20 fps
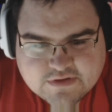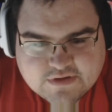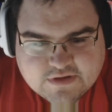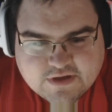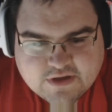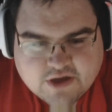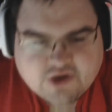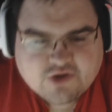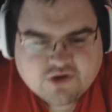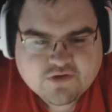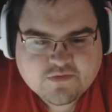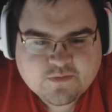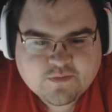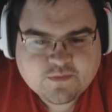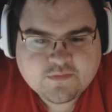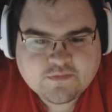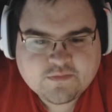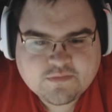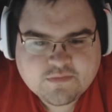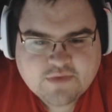Oh,
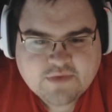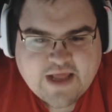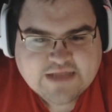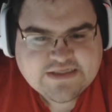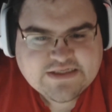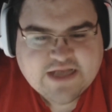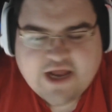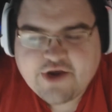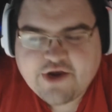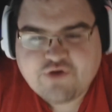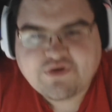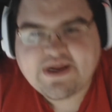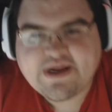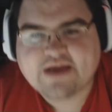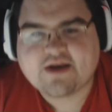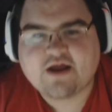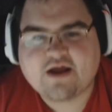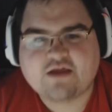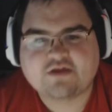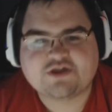that's not new
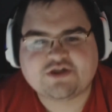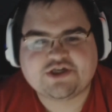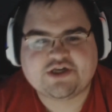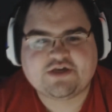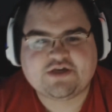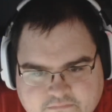technology.